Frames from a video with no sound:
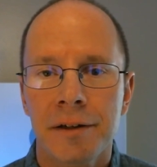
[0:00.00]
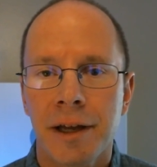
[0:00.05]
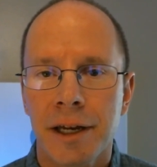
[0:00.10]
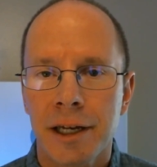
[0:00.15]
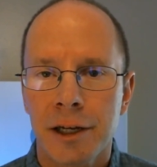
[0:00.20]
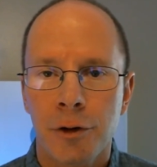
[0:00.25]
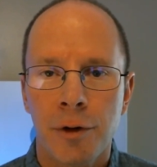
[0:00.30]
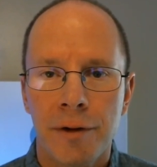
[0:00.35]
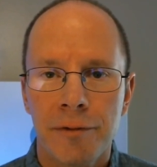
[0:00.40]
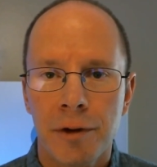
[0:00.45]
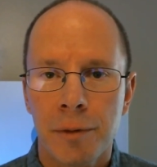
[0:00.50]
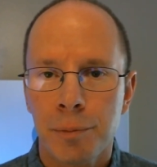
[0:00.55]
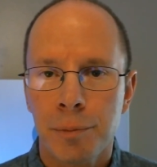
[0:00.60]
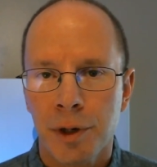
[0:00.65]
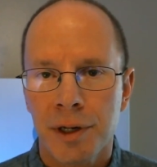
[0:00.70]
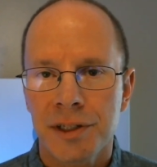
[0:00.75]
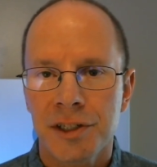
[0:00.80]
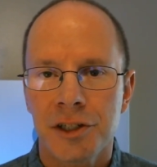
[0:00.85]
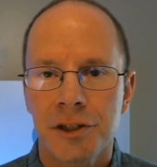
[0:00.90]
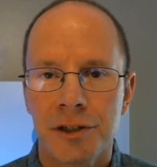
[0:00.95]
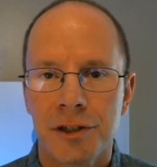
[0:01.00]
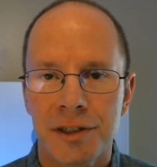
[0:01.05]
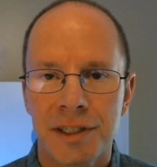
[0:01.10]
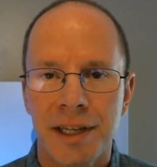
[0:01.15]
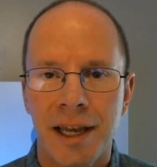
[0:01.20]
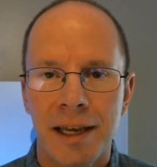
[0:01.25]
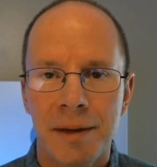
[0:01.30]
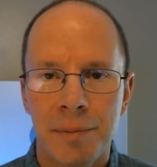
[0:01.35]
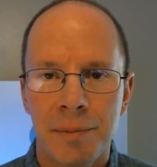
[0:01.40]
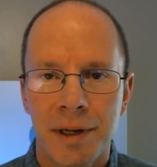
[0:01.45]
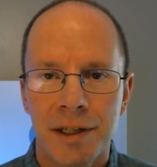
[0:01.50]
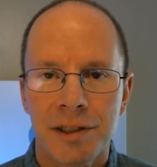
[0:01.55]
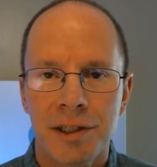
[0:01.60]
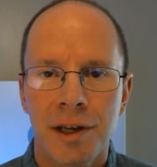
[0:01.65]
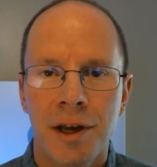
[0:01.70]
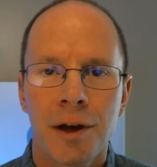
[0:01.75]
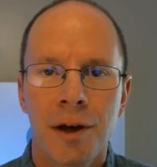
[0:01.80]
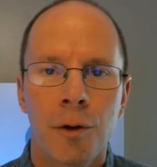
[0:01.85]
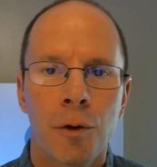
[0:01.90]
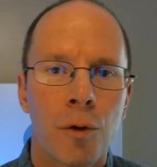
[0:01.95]
like whoever prints your statements
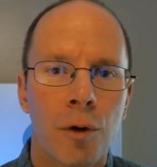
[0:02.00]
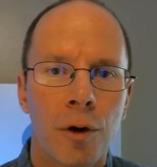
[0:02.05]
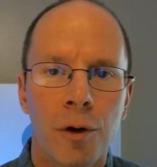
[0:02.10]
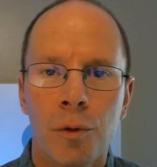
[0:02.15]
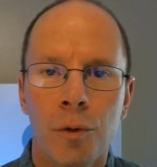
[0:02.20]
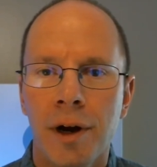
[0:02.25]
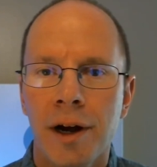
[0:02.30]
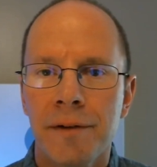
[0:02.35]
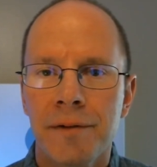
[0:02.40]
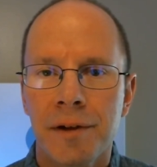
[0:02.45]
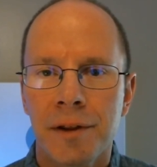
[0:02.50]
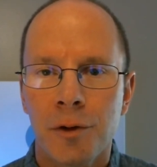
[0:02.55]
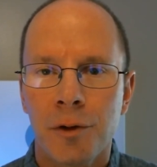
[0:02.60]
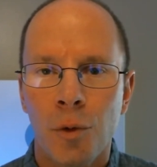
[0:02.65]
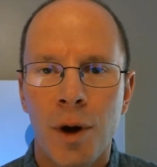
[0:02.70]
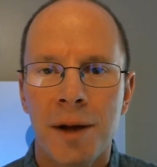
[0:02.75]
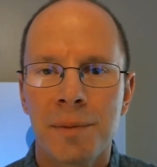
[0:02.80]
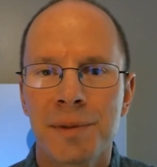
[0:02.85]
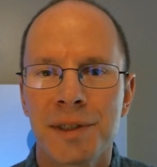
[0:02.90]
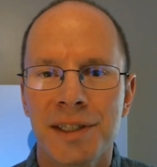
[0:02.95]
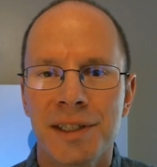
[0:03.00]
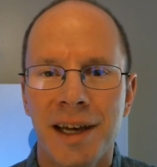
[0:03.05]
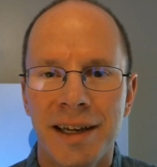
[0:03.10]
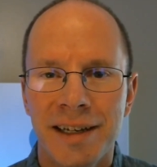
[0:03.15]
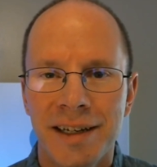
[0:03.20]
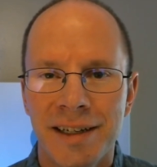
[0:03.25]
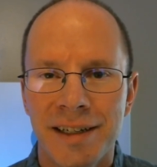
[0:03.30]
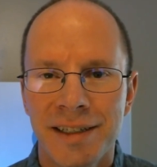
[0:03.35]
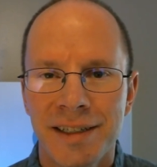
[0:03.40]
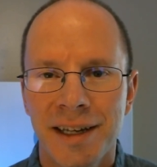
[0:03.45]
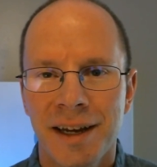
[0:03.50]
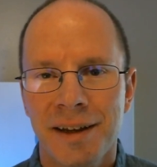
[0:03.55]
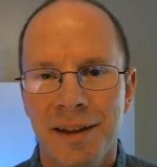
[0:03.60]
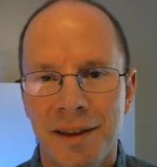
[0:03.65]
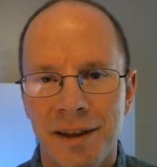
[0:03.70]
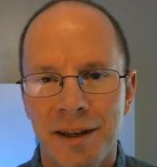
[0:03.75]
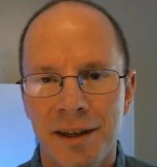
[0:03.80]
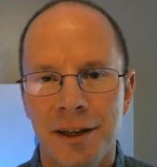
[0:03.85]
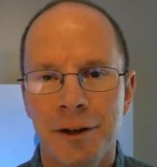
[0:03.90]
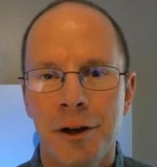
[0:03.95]
or wherever the website is
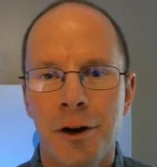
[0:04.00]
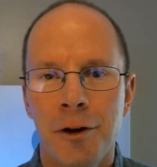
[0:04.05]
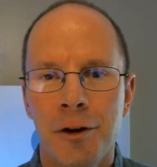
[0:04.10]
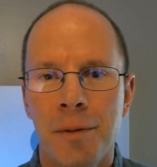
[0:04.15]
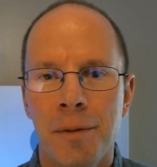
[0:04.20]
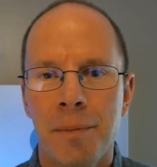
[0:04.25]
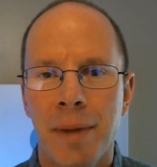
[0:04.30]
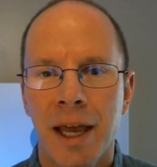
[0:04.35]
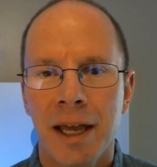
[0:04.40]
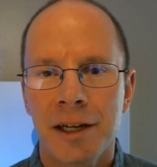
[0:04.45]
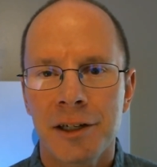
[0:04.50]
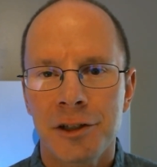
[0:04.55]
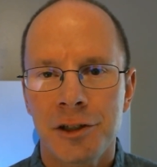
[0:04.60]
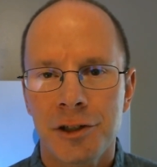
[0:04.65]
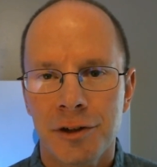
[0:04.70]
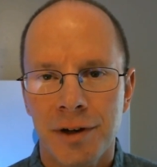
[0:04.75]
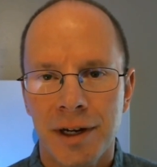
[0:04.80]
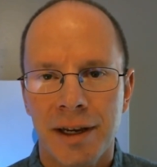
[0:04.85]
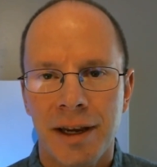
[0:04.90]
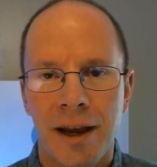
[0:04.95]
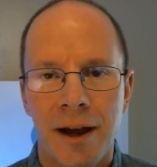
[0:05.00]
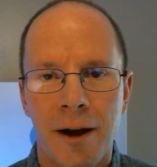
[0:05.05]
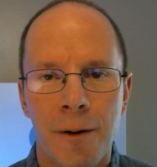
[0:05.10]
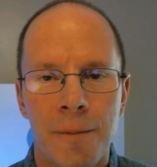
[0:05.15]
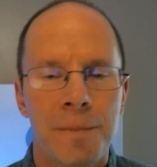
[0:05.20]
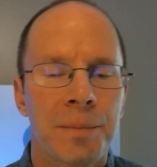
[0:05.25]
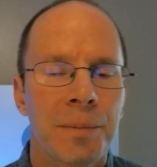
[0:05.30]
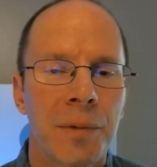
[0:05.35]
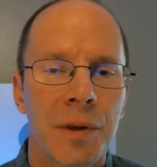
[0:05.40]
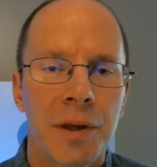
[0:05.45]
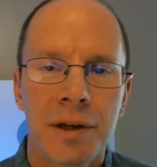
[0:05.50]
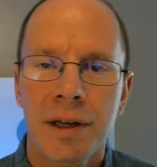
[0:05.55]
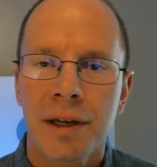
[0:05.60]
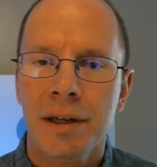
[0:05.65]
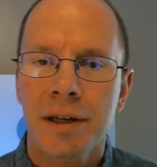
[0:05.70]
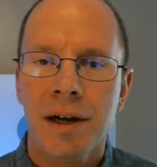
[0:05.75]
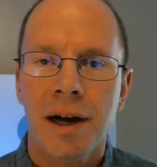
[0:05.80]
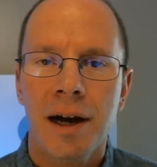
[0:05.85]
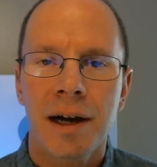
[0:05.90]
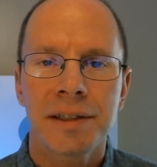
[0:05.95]
that you go to manage your account. You can
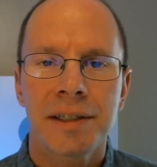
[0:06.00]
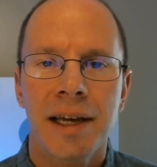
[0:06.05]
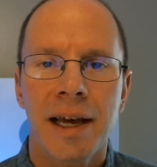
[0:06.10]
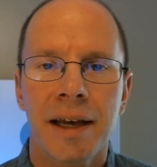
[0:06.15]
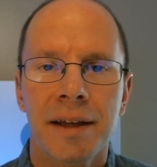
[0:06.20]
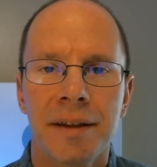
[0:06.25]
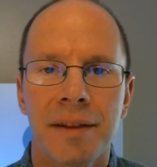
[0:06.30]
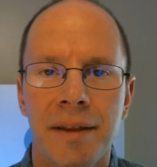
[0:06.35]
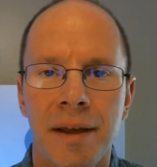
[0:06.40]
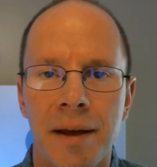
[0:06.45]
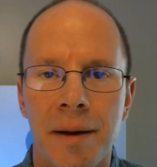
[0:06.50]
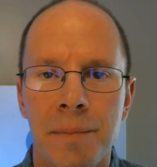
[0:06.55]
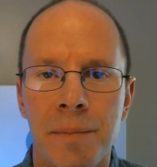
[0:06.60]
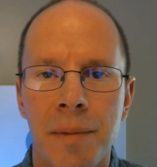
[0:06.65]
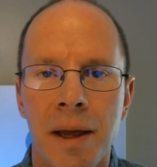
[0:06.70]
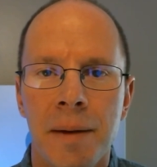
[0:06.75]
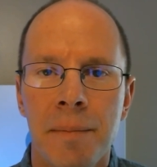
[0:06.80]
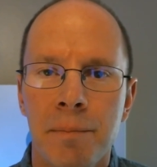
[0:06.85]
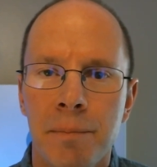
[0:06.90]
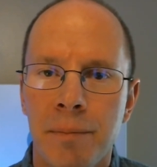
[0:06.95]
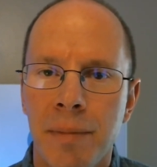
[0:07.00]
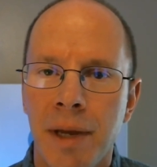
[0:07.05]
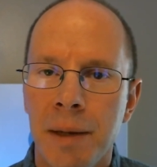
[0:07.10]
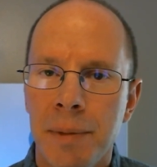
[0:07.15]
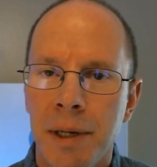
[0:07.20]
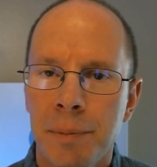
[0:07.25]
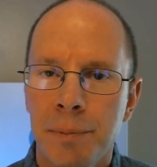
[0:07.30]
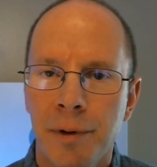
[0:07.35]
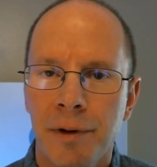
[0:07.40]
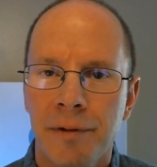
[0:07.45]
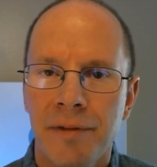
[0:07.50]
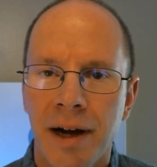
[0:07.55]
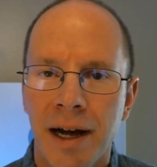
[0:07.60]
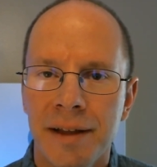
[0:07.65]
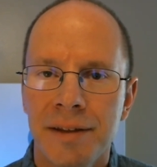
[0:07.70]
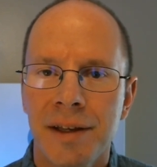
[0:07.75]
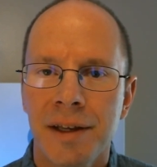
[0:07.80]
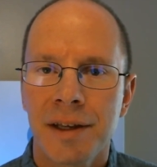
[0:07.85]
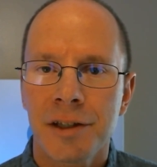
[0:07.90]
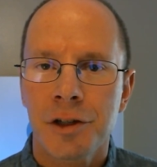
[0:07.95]
contact them, maybe
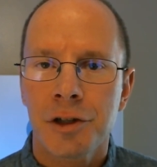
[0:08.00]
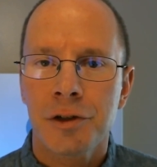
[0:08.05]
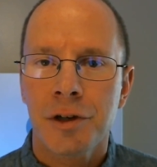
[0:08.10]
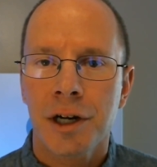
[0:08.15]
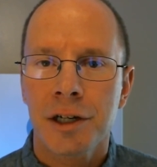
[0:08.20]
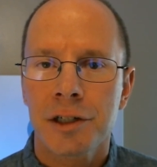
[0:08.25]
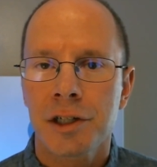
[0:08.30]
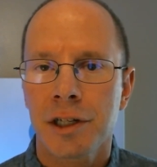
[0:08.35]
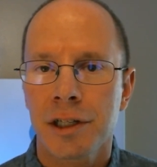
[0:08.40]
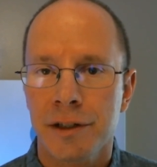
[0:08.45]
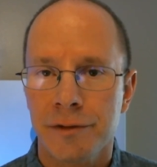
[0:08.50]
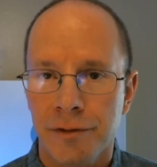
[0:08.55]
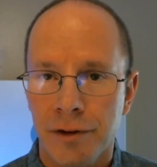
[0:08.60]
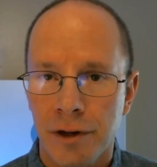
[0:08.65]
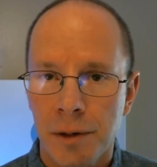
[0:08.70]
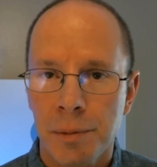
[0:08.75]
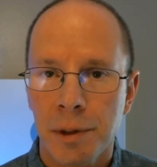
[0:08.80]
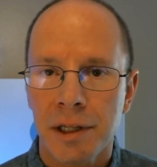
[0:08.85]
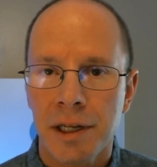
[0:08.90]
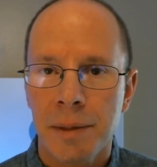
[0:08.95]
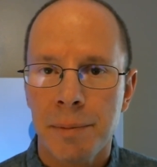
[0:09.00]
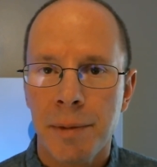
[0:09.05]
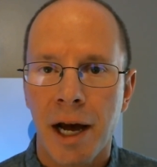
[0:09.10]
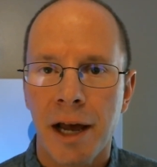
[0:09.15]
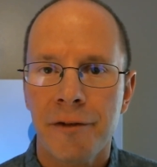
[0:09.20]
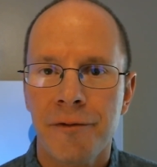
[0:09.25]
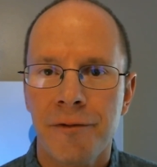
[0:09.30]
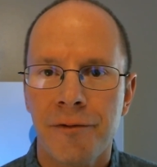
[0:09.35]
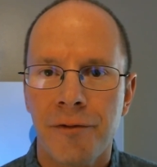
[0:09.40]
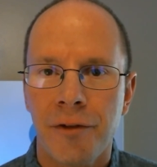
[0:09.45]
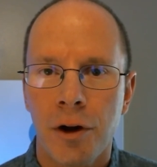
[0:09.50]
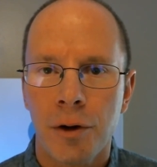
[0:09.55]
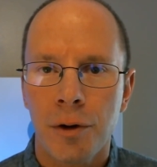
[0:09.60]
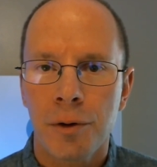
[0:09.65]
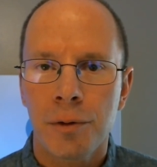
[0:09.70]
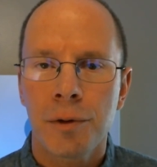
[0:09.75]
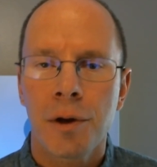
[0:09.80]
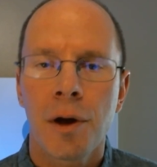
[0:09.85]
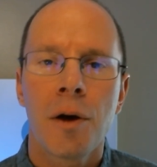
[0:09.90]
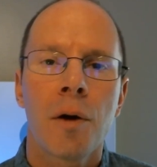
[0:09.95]
provide the instructions verbally by
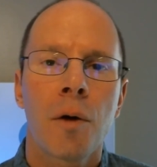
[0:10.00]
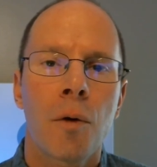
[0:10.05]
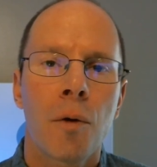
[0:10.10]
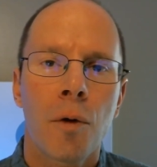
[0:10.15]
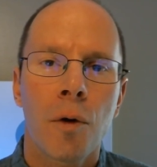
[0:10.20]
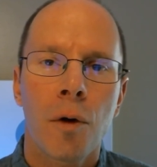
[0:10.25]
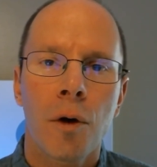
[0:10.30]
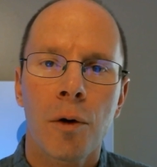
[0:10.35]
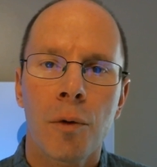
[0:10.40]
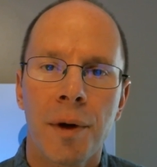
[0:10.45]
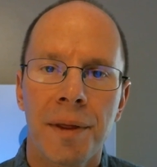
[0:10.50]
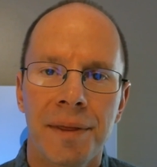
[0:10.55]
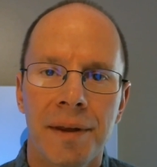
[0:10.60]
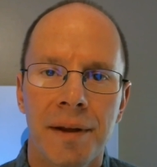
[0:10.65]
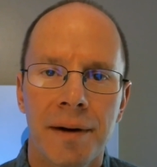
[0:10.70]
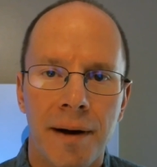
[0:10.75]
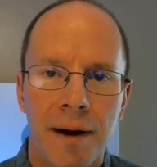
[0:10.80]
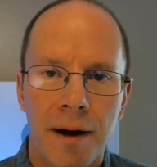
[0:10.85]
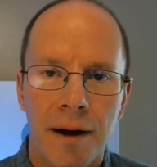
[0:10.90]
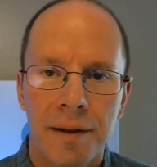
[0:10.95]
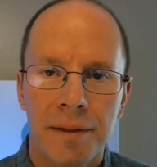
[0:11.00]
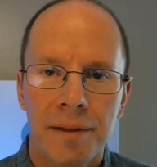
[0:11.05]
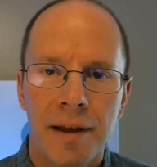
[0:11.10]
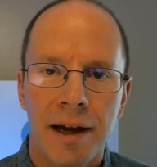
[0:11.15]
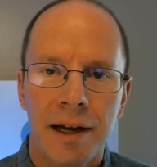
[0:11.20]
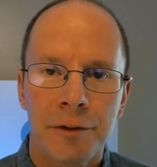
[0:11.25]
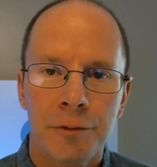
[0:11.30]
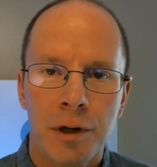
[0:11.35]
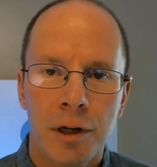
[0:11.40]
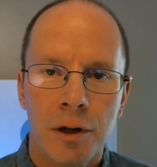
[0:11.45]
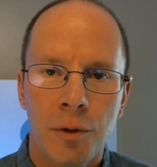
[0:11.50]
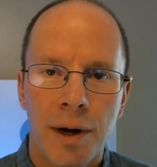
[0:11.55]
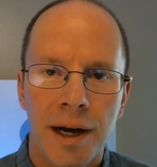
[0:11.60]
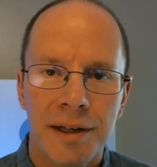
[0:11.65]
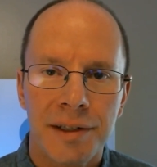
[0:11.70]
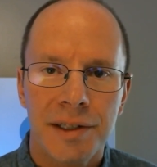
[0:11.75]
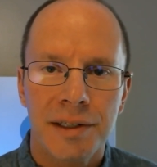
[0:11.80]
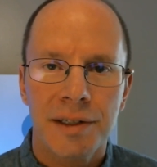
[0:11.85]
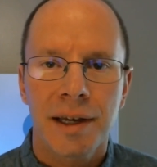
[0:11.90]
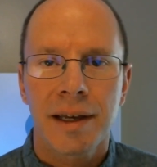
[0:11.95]
phone or with an online
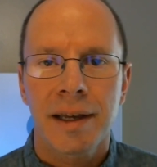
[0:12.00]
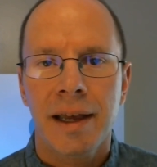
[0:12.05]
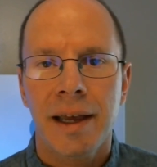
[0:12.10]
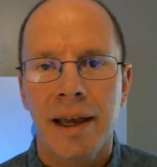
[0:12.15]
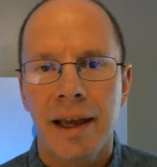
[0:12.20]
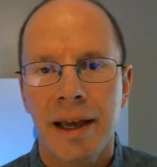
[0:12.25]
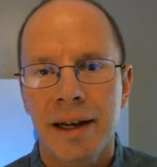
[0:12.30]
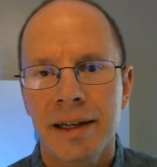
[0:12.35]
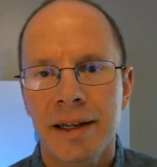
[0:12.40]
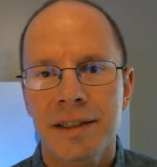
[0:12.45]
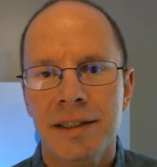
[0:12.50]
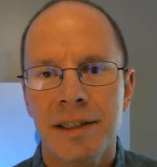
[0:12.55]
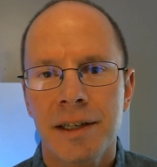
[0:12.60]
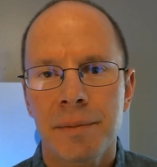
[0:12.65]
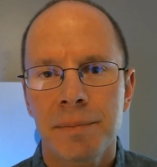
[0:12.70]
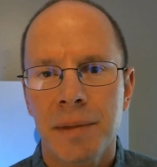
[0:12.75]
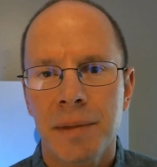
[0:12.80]
request. And in some